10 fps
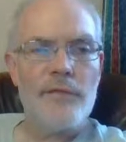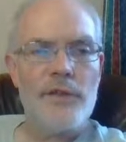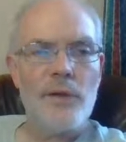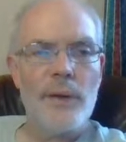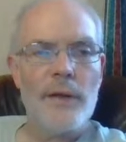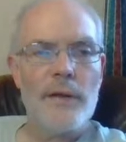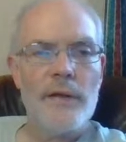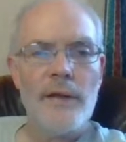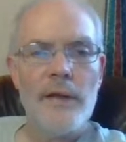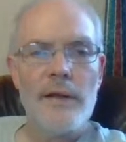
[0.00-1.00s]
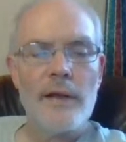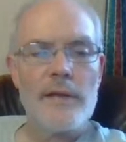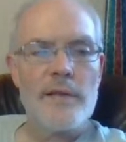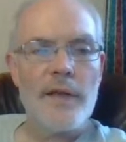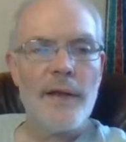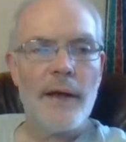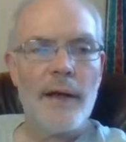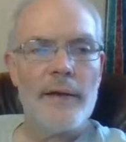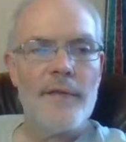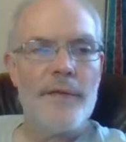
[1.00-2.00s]
it for doing things like that.
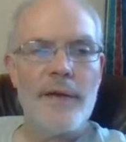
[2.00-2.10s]
And at